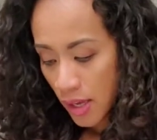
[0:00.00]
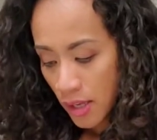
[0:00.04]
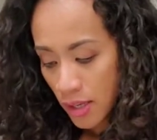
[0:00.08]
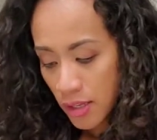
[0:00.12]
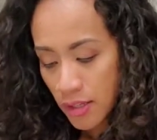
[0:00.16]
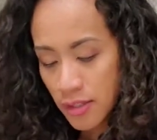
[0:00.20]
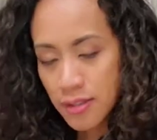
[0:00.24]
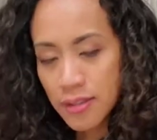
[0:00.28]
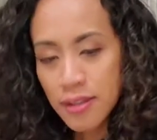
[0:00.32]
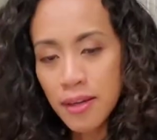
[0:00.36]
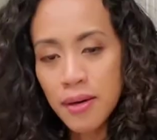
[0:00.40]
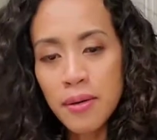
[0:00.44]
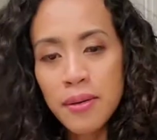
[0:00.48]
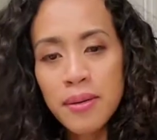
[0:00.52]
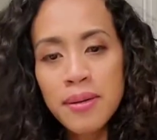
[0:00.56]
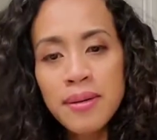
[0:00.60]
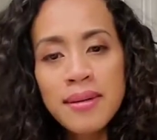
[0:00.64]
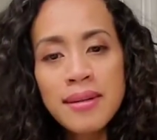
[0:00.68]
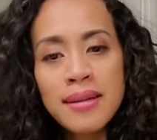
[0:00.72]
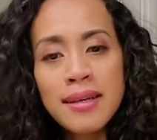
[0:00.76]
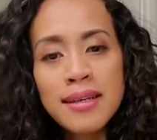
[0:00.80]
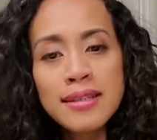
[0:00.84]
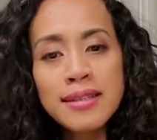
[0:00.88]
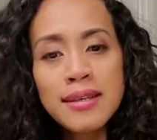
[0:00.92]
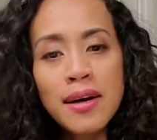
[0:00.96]
So
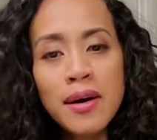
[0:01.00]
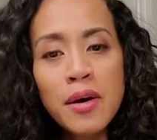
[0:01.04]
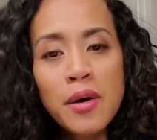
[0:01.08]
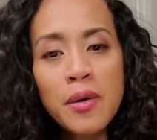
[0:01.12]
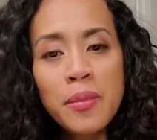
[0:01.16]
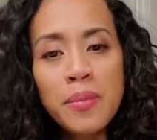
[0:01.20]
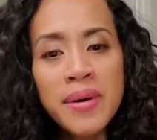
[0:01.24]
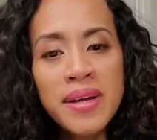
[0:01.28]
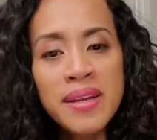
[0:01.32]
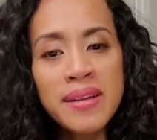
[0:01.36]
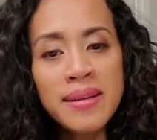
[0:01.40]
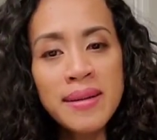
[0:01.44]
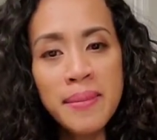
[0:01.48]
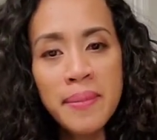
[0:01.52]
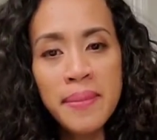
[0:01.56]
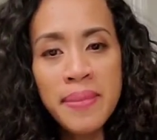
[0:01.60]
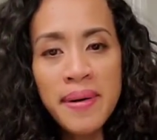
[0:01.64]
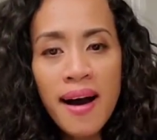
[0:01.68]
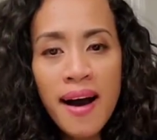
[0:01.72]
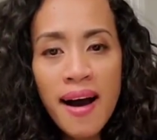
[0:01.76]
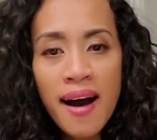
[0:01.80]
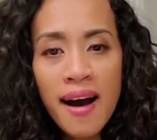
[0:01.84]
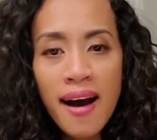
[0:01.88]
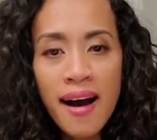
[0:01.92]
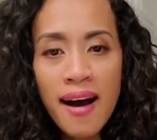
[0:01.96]
let's open the
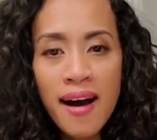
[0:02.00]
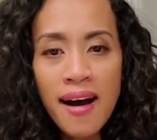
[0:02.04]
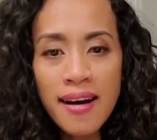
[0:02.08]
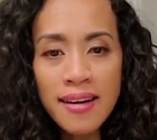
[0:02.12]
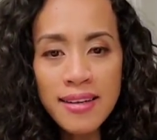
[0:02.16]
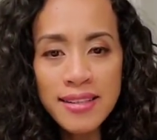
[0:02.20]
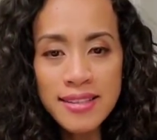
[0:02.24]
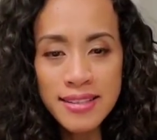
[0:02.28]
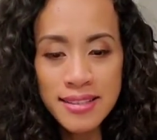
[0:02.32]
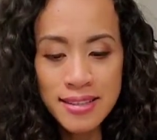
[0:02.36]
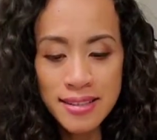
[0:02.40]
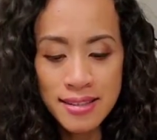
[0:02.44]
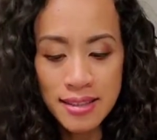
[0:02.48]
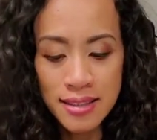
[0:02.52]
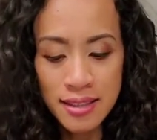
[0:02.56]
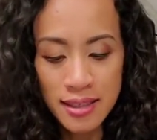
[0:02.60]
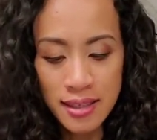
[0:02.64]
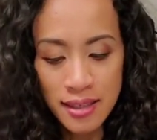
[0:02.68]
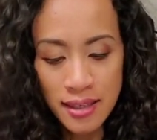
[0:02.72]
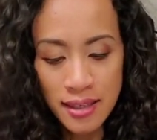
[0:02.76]
box.